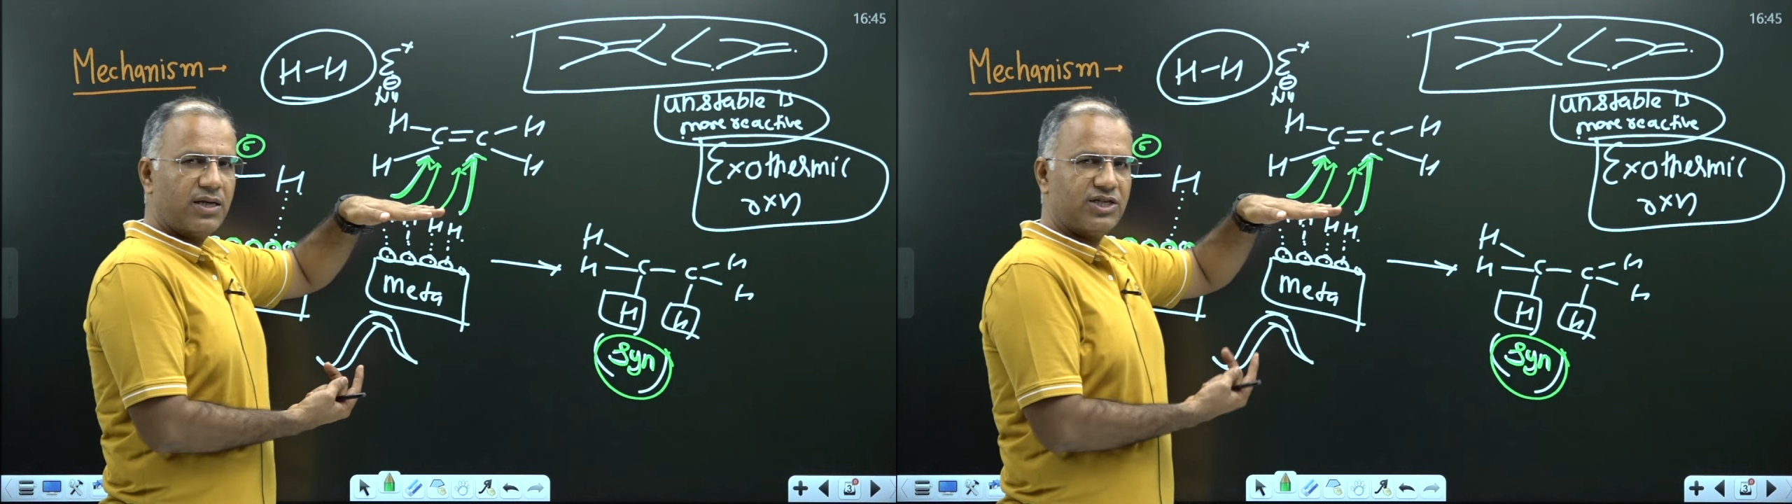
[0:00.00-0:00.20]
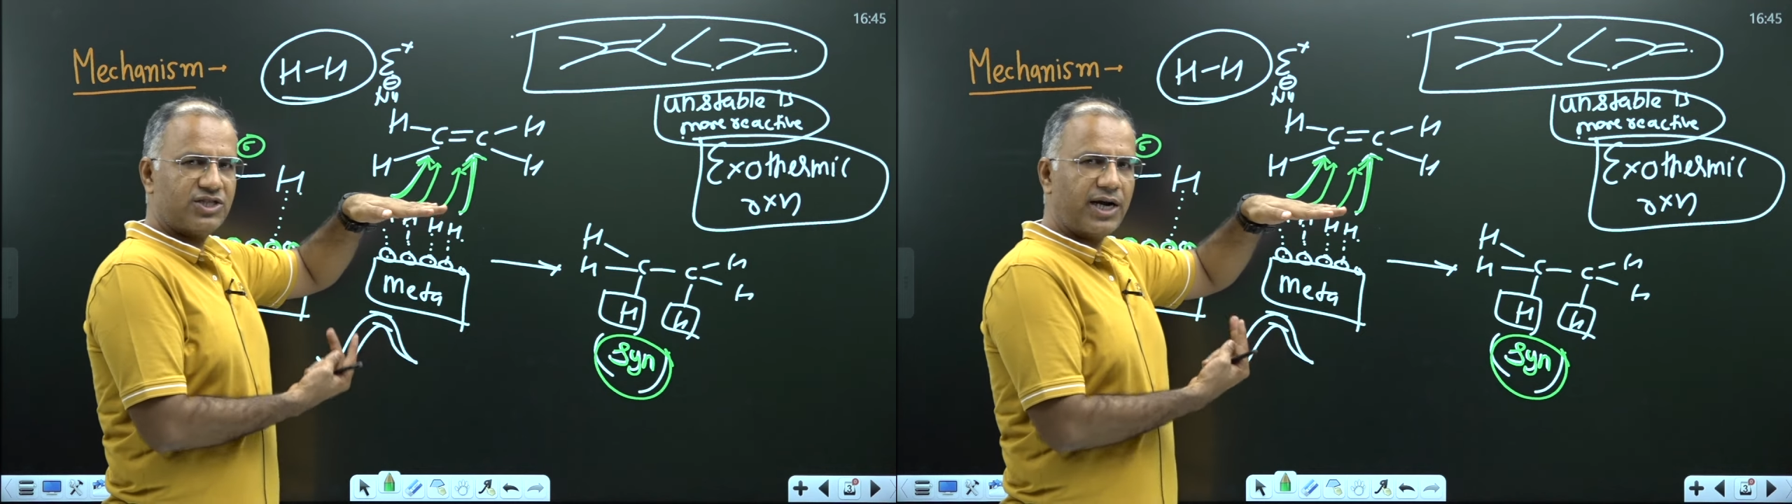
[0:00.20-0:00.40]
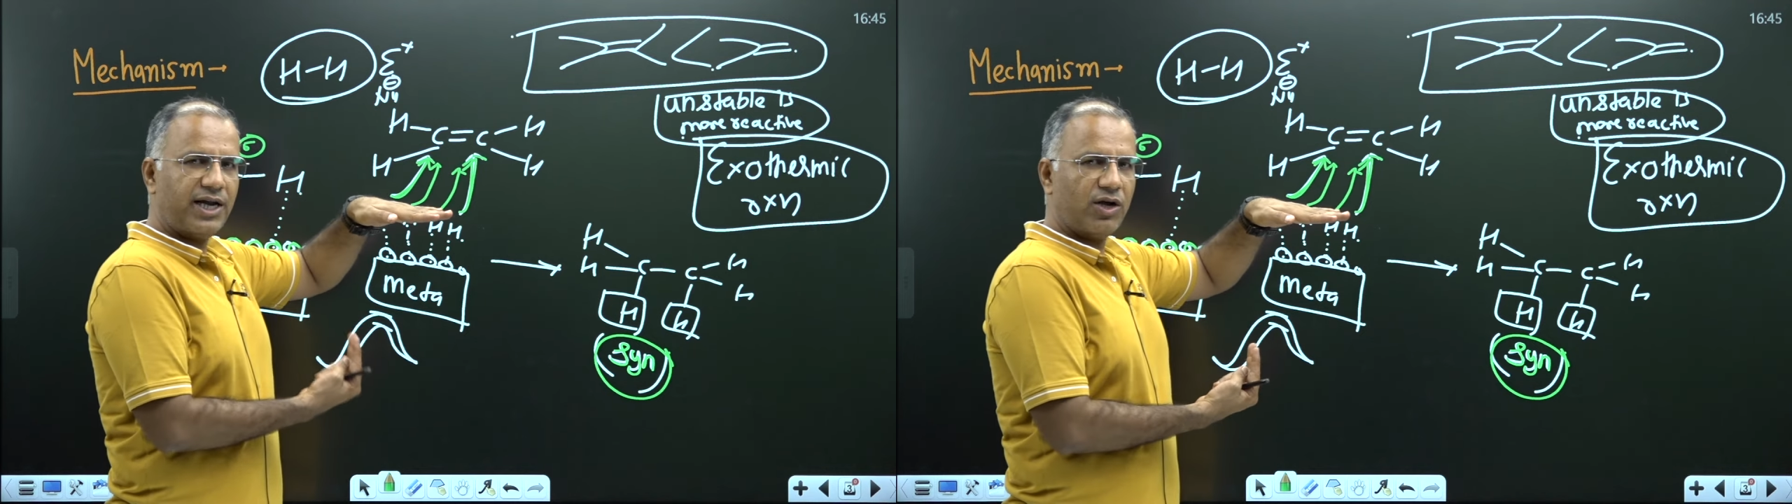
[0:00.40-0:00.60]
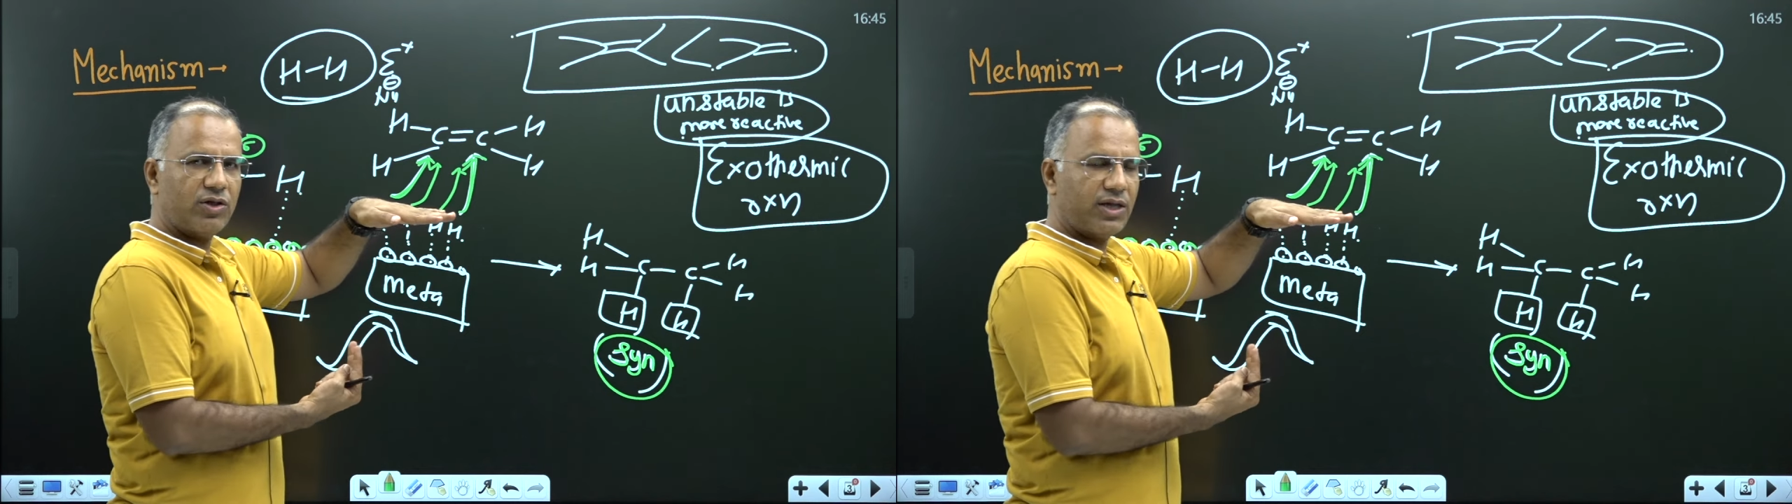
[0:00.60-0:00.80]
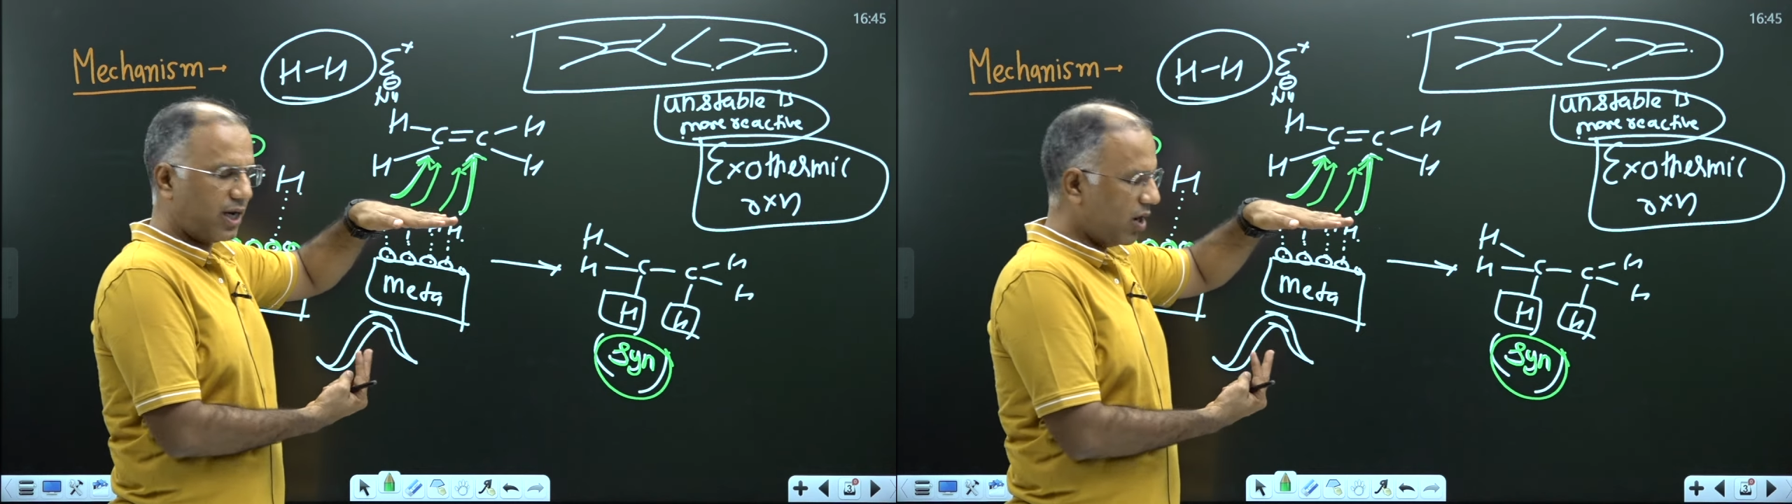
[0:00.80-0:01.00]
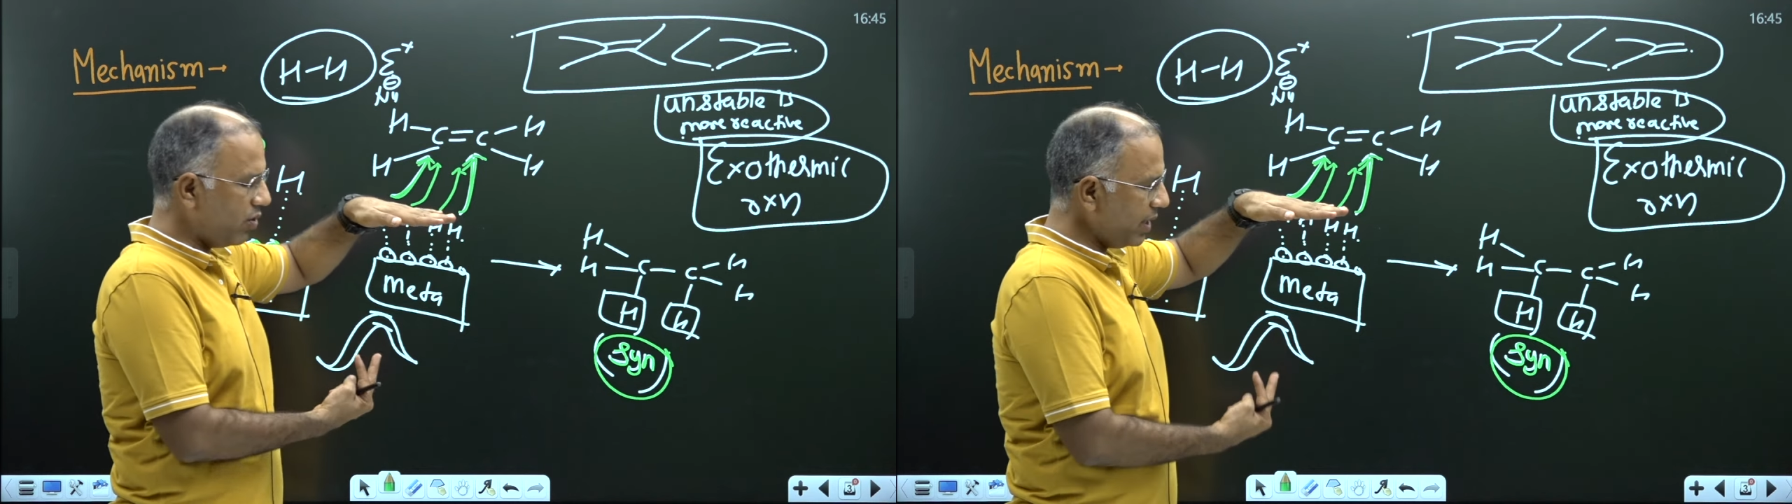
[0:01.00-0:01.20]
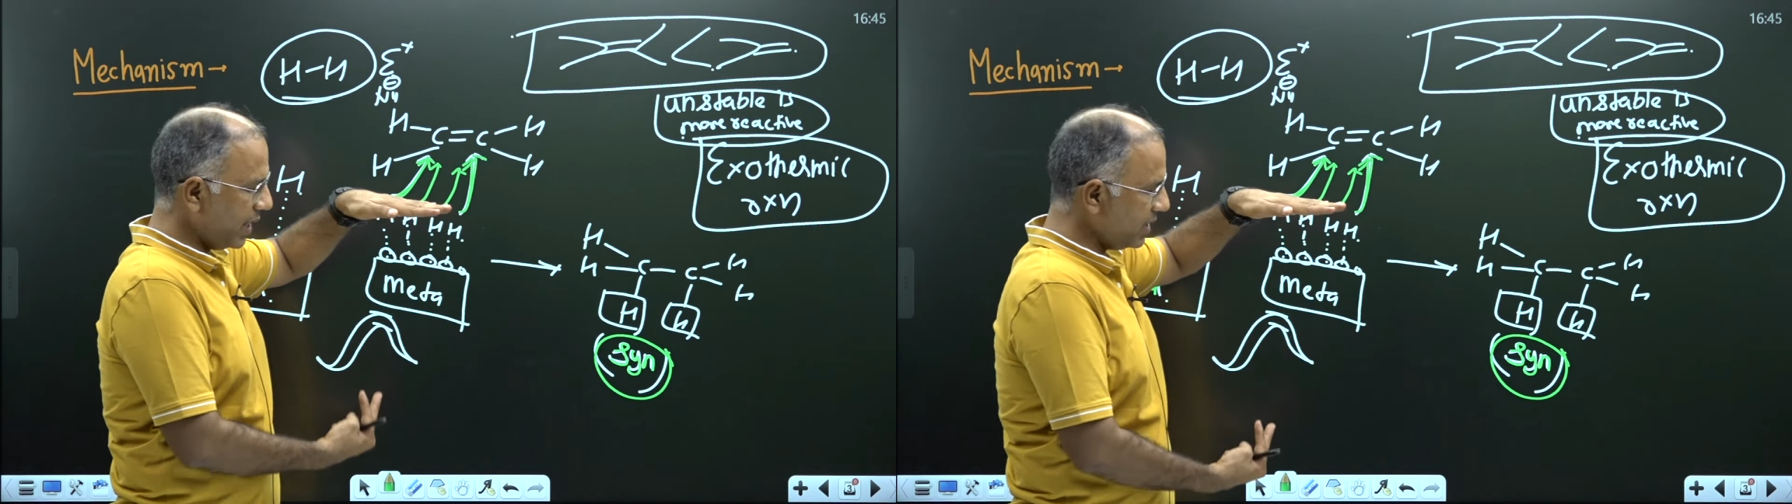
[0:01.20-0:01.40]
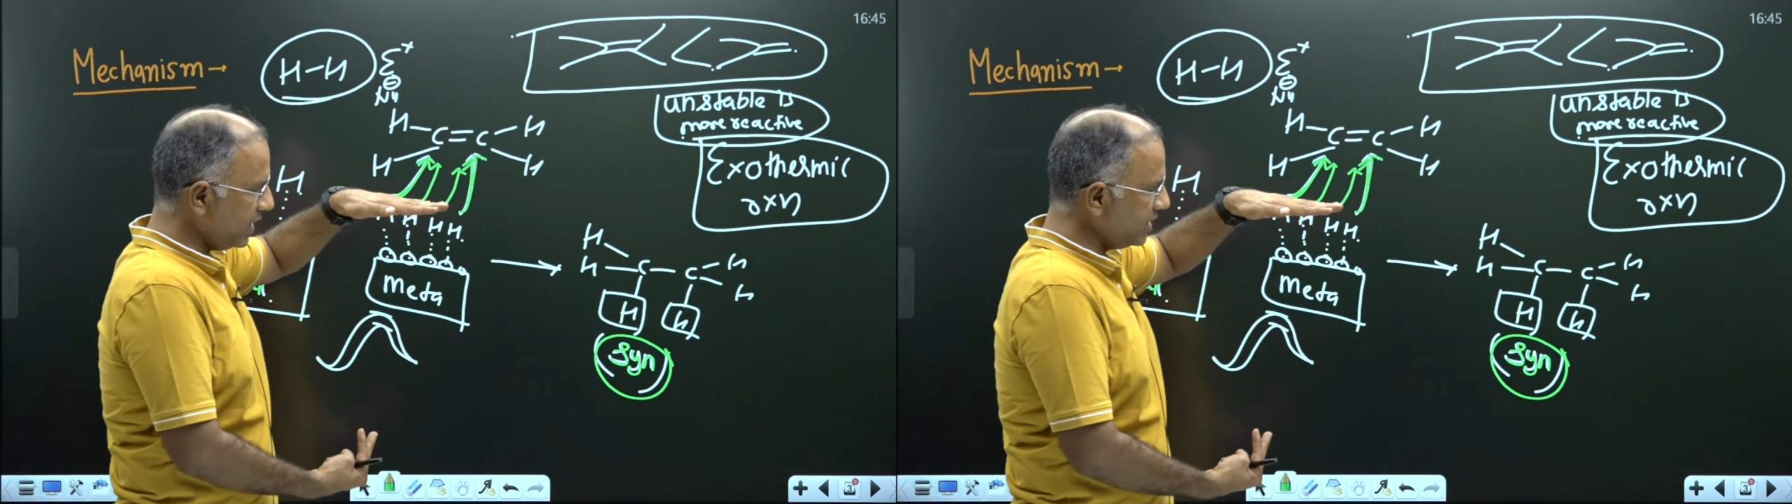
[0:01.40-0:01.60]
standing on the ground
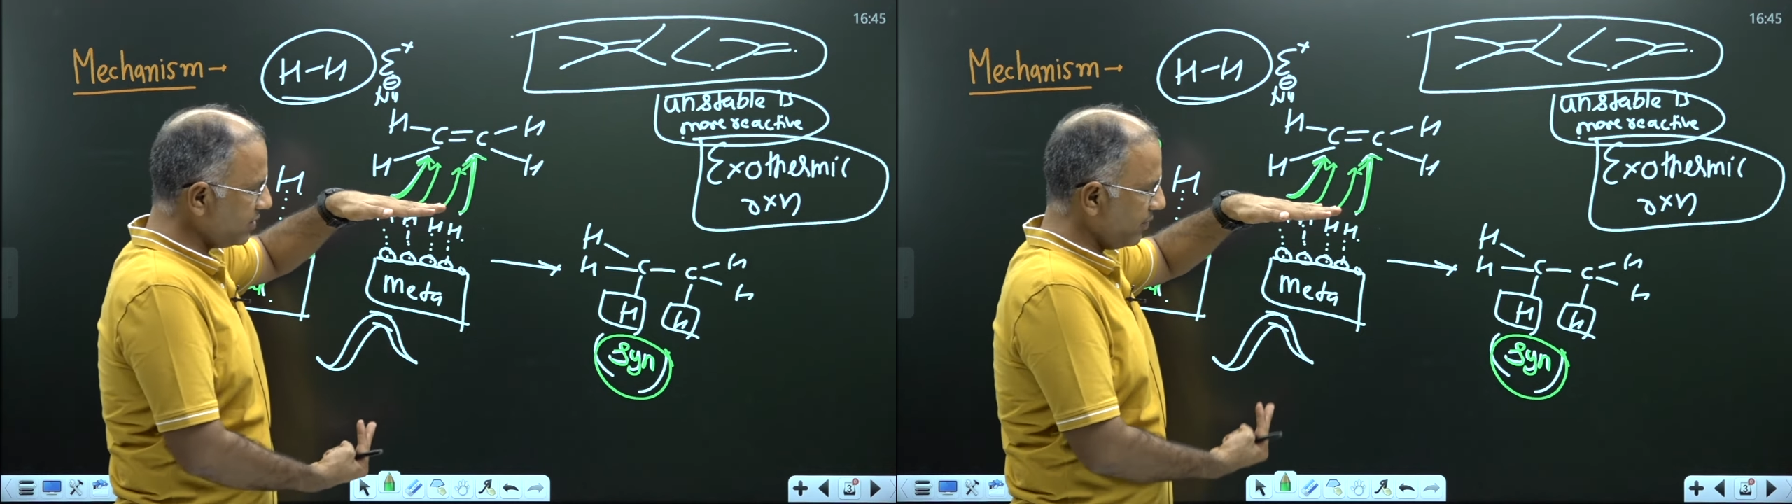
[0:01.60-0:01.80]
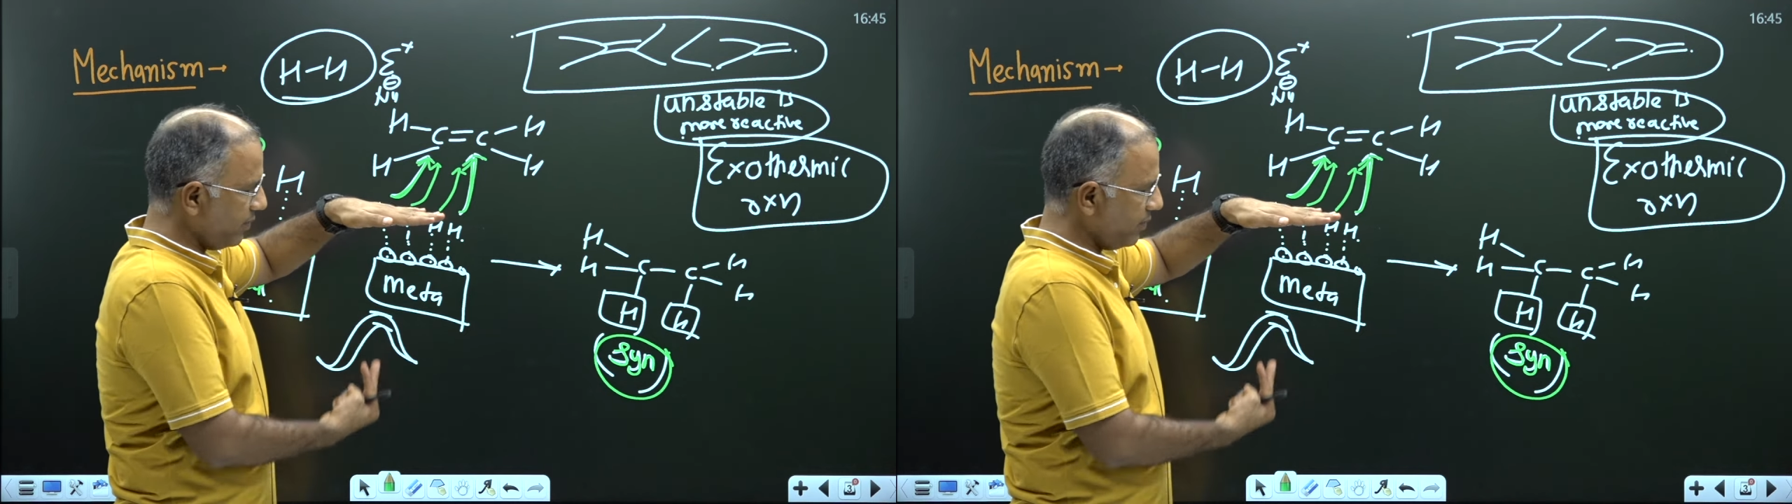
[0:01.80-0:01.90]
and these